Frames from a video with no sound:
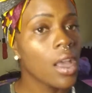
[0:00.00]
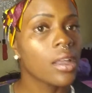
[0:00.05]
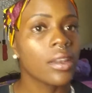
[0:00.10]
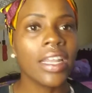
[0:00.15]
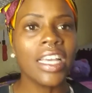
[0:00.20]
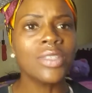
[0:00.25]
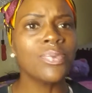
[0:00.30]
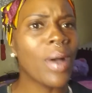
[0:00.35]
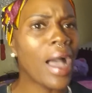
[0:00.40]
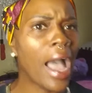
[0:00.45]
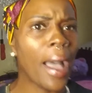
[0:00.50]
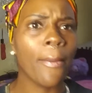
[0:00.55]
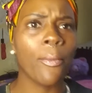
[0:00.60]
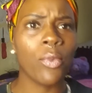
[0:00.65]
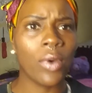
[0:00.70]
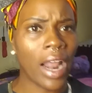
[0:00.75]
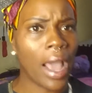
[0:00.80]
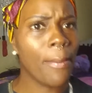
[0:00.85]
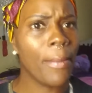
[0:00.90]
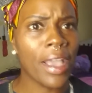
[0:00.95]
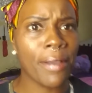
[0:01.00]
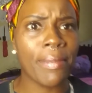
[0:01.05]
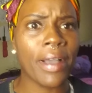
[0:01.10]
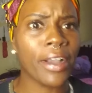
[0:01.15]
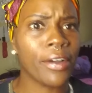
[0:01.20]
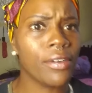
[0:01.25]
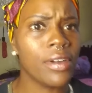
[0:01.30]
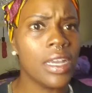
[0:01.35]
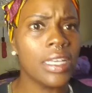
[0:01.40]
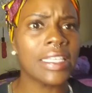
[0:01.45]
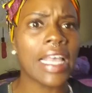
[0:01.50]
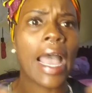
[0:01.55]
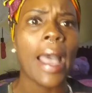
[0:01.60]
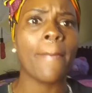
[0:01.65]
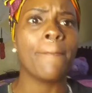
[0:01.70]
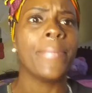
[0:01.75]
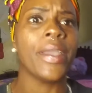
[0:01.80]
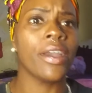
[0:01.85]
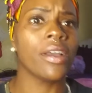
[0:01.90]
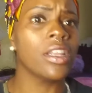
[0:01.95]
That's why when I make my greens, I
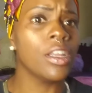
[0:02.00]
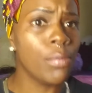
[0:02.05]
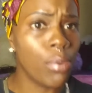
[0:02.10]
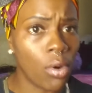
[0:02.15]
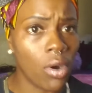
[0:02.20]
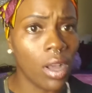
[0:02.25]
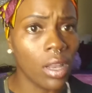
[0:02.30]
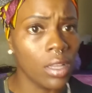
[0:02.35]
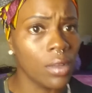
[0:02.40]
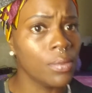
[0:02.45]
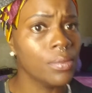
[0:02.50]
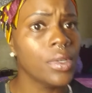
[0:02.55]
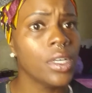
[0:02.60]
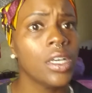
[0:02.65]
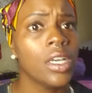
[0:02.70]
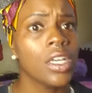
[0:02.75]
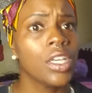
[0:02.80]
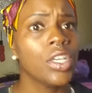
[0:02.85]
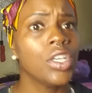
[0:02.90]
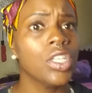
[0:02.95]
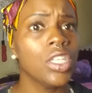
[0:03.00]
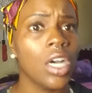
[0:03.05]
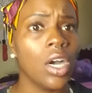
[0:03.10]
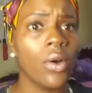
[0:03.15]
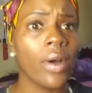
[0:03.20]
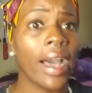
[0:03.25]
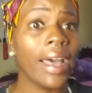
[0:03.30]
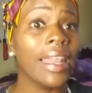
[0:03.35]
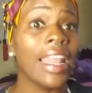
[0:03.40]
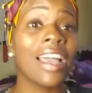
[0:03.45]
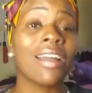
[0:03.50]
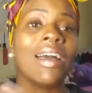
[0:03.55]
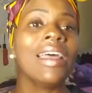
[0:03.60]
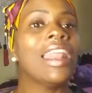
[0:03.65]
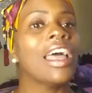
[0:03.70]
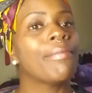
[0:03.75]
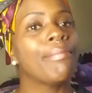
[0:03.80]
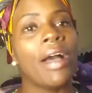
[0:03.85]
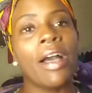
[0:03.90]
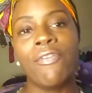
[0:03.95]
barely boil them. You know, I
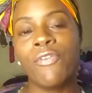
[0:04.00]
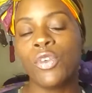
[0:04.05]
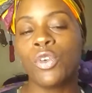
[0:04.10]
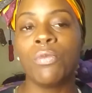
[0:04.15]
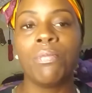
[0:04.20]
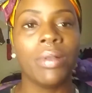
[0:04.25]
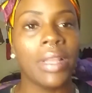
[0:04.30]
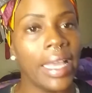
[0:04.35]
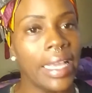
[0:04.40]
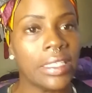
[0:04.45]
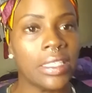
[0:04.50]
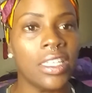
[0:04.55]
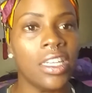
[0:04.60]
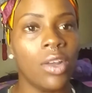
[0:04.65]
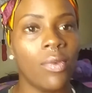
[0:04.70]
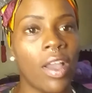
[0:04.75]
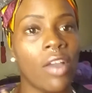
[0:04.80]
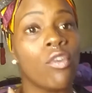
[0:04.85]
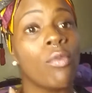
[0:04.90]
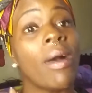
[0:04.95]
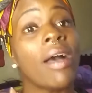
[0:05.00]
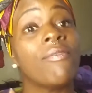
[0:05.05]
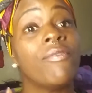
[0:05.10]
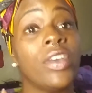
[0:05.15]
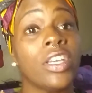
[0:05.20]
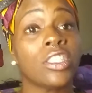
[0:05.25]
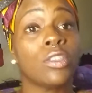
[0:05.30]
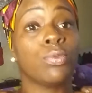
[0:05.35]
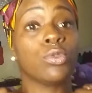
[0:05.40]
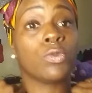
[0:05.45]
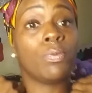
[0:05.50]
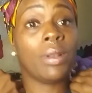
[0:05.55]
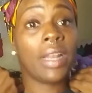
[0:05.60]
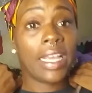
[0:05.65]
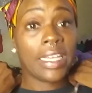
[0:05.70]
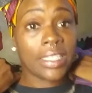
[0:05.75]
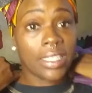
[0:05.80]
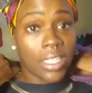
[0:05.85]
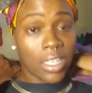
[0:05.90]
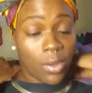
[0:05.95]
like my food blanched anyway, with my vegetables
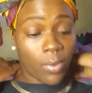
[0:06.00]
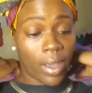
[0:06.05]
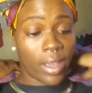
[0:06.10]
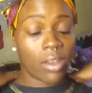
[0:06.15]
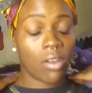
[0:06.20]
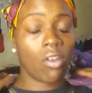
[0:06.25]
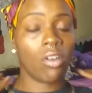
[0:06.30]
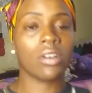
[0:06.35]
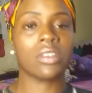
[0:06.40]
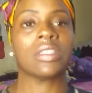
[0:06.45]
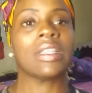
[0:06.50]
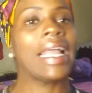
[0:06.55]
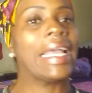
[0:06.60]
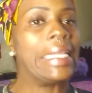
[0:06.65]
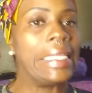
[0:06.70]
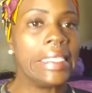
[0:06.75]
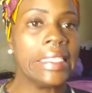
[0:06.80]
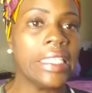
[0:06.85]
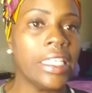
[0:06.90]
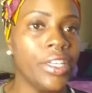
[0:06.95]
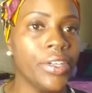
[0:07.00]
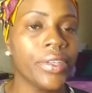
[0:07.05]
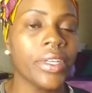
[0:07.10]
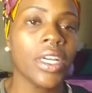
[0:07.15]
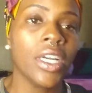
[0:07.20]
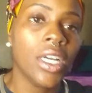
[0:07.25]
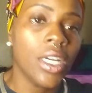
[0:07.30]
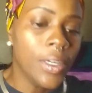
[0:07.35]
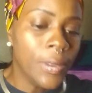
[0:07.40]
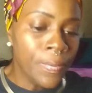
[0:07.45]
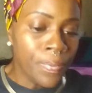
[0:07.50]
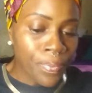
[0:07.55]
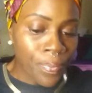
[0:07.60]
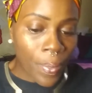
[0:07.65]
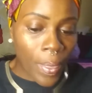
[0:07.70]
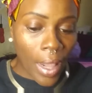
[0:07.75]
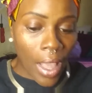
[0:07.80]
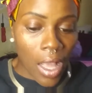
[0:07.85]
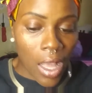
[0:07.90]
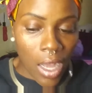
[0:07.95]
blanched anyway, or slightly seared.
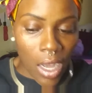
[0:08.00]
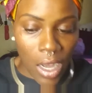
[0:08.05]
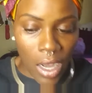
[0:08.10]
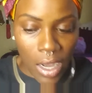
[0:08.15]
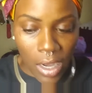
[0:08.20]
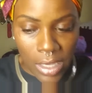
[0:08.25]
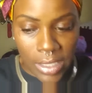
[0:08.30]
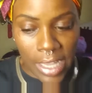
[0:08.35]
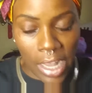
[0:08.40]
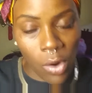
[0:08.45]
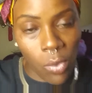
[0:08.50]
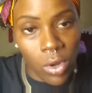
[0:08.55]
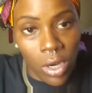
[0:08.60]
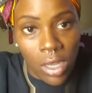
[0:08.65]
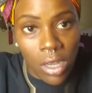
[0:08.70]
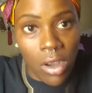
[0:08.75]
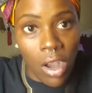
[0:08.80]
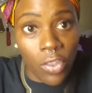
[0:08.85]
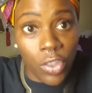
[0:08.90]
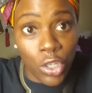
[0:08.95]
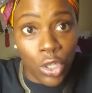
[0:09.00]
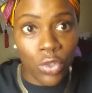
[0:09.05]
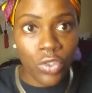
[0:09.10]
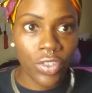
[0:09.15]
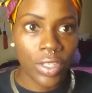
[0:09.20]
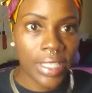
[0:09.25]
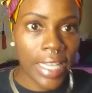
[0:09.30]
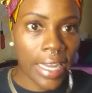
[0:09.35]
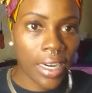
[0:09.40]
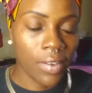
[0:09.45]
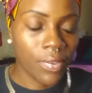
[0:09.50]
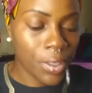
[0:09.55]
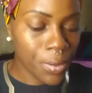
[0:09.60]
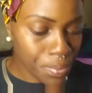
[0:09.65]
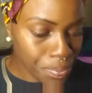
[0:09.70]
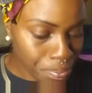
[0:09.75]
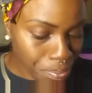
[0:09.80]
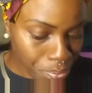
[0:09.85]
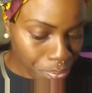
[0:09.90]
Because I don't want to cook all the nutrients out of it.